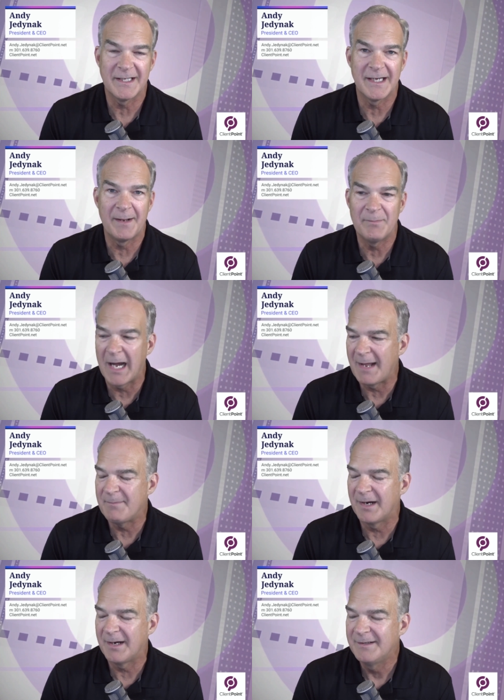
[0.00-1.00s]
and
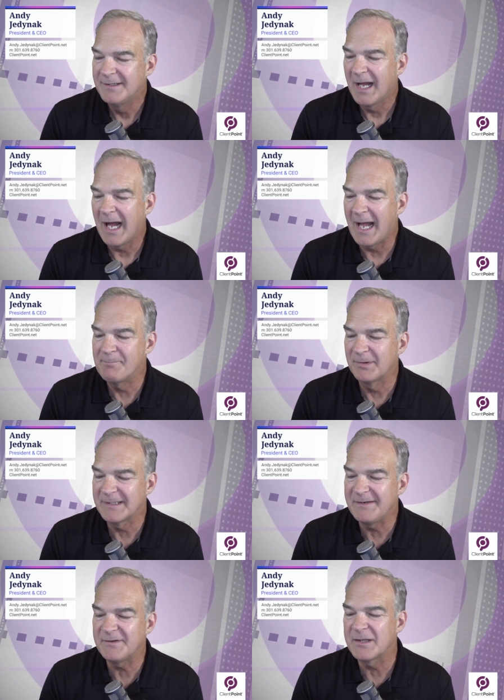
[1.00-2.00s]
I'm
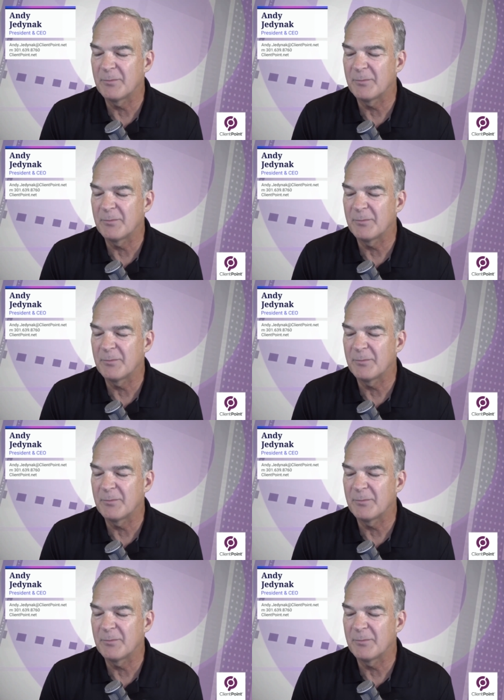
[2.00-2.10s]
believing